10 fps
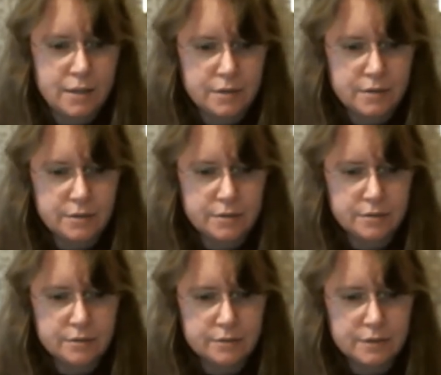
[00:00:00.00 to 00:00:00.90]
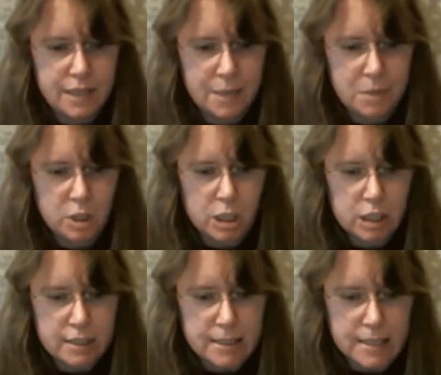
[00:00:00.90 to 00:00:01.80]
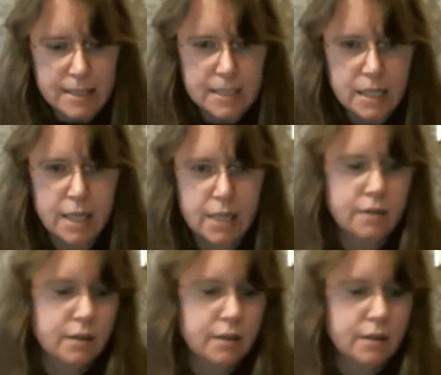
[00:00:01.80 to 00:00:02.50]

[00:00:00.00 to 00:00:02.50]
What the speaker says: do that much stitching,